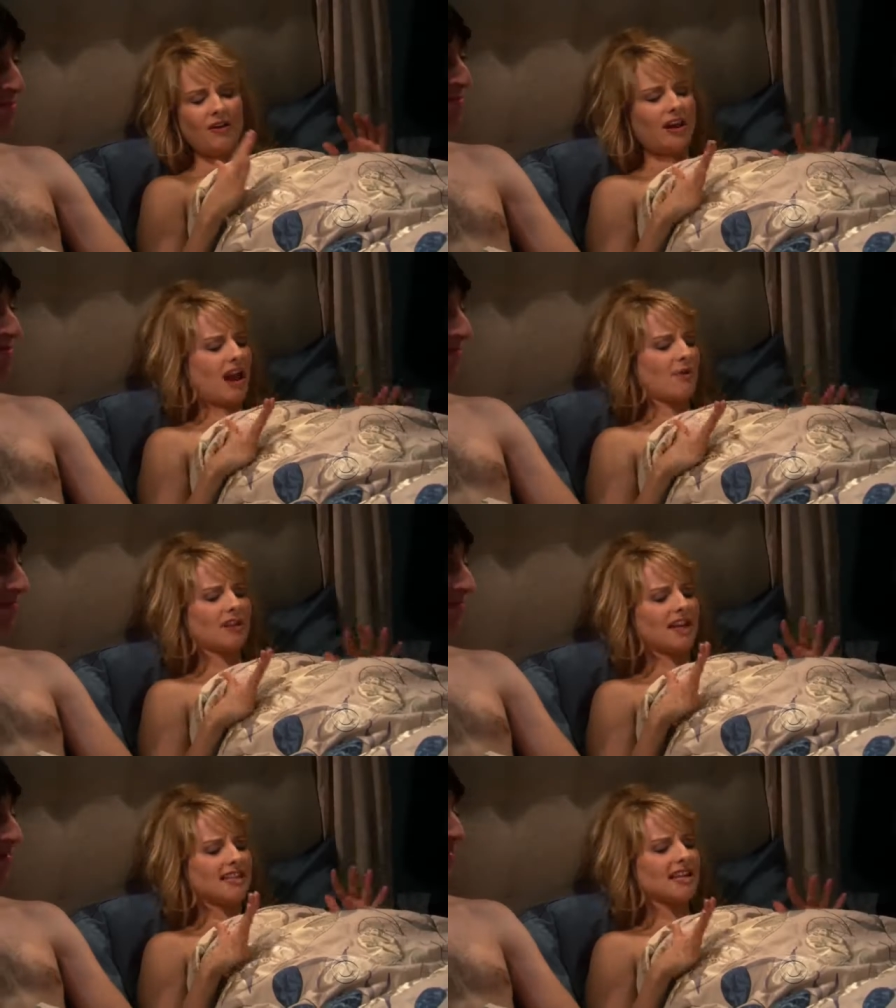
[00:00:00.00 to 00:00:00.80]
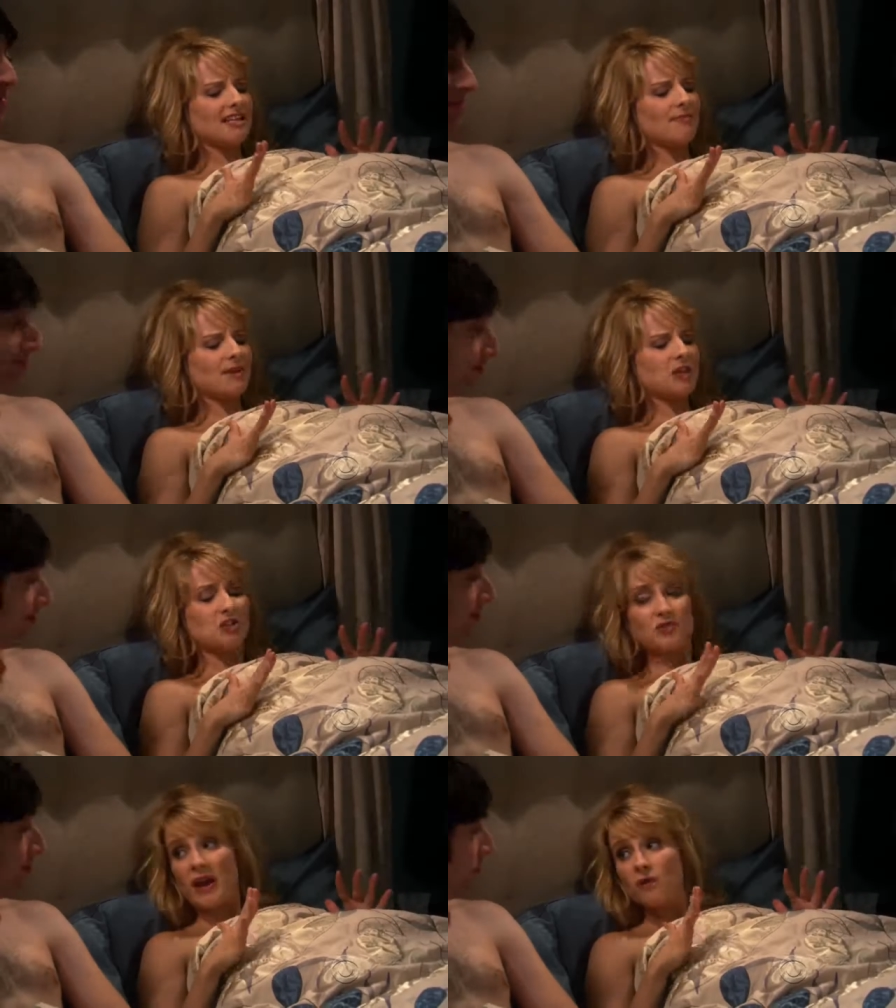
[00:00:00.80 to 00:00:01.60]
right, Howard, let's get something
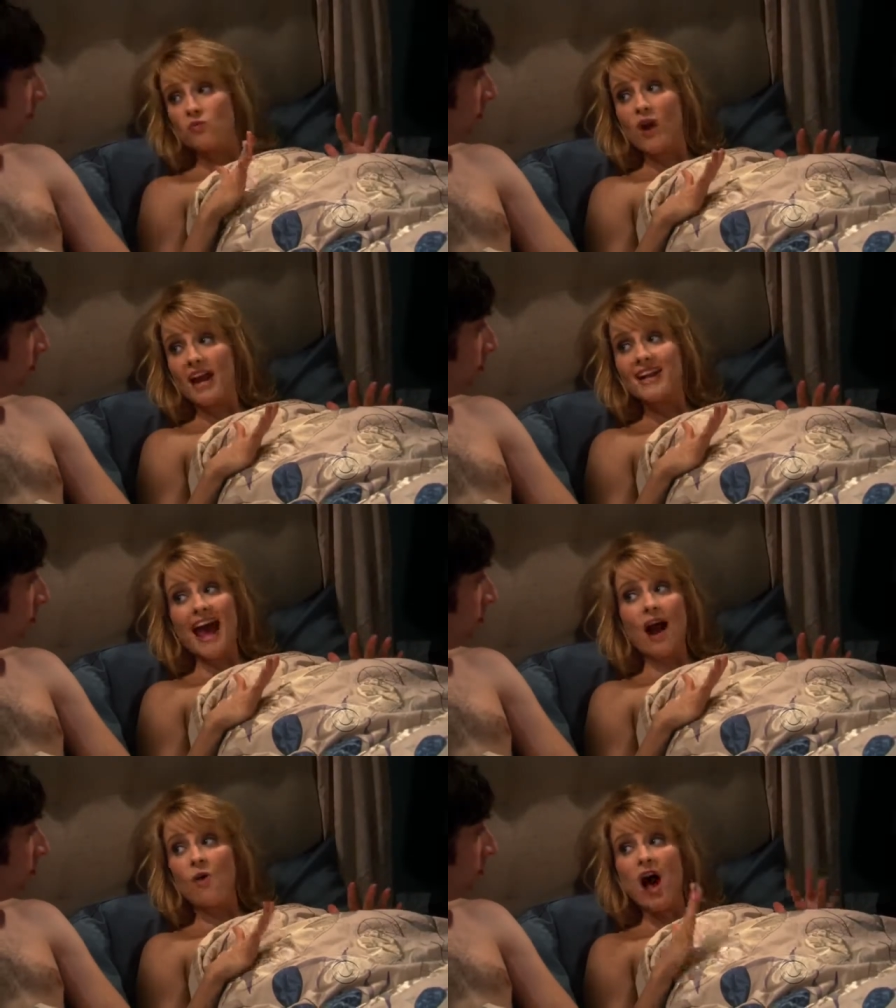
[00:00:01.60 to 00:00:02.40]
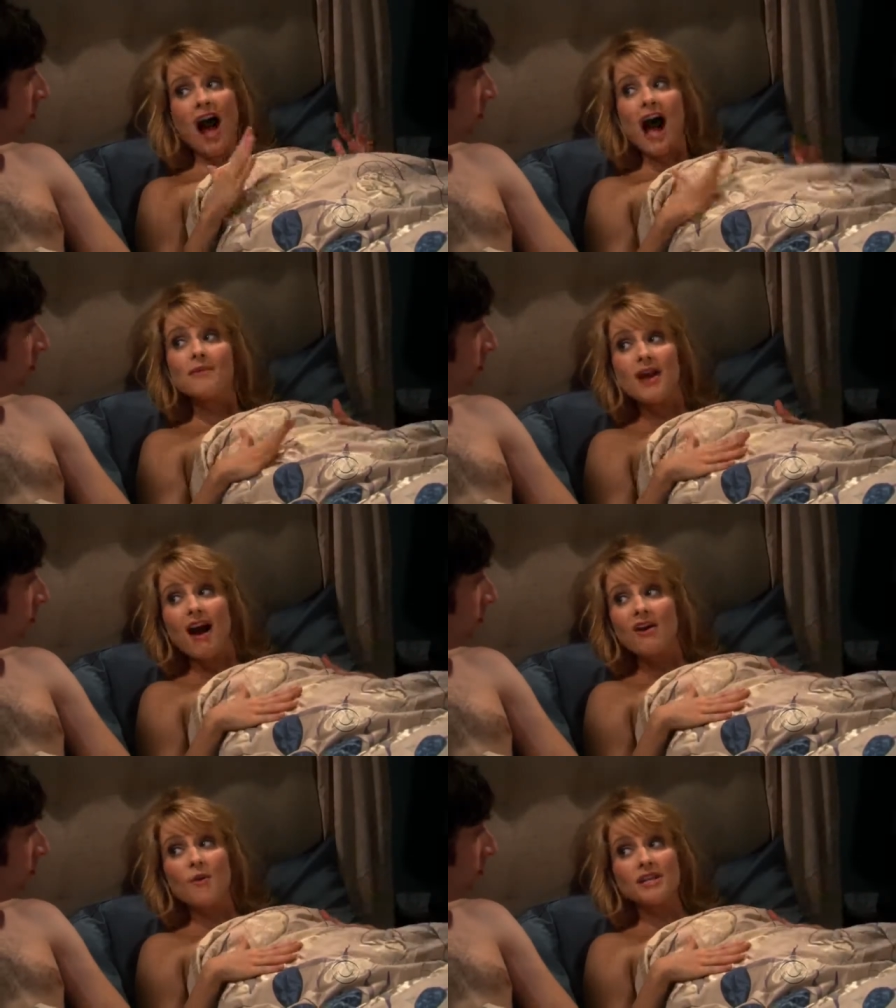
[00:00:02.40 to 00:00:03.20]
straight right now. I'm
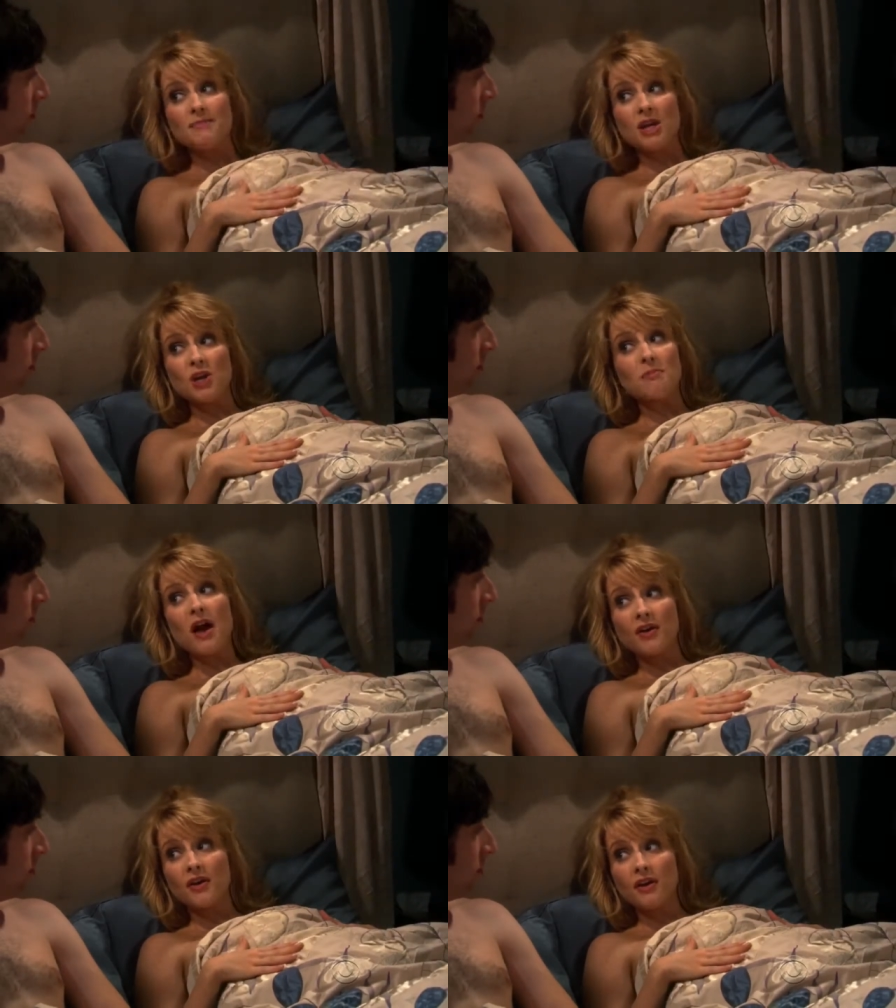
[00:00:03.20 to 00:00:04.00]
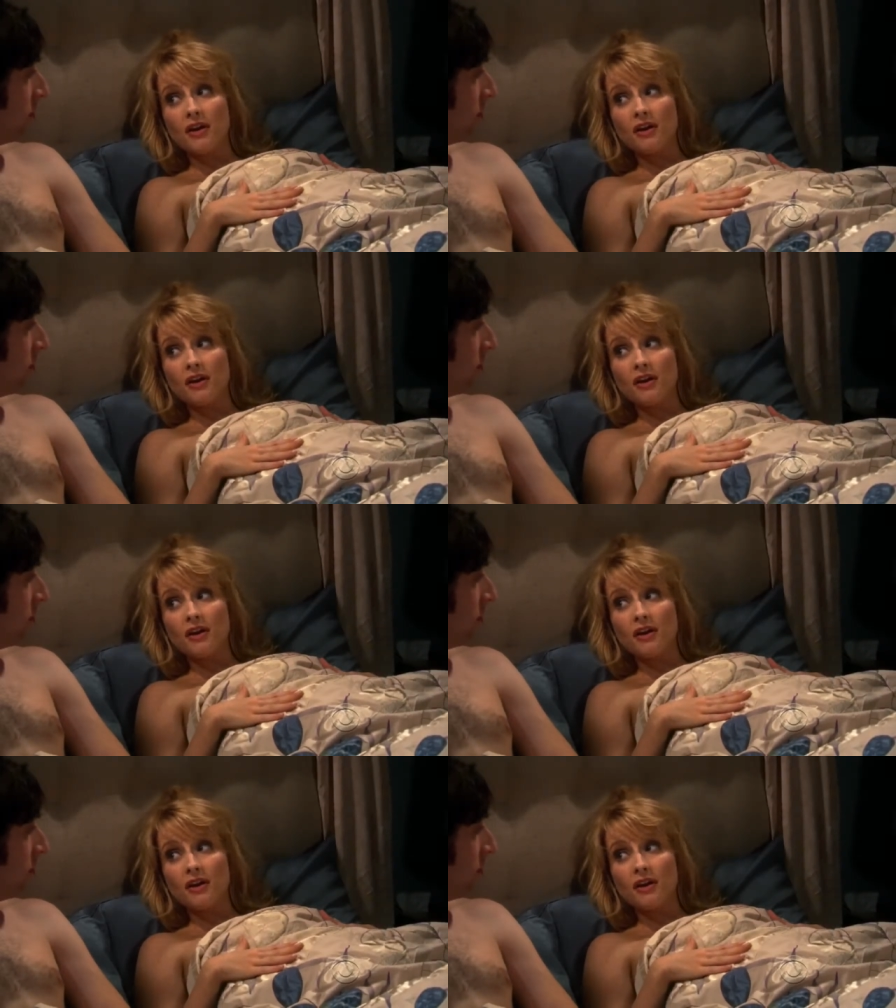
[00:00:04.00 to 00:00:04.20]
not going to be your mother.